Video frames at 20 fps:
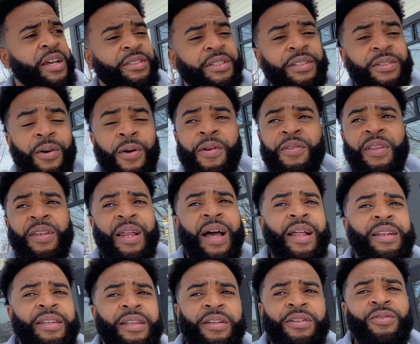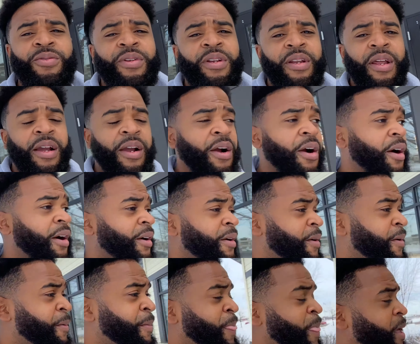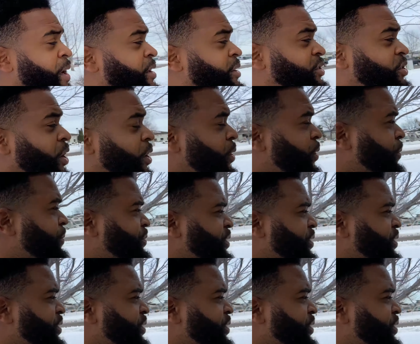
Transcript: That's the only thing that I didn't do to that car. So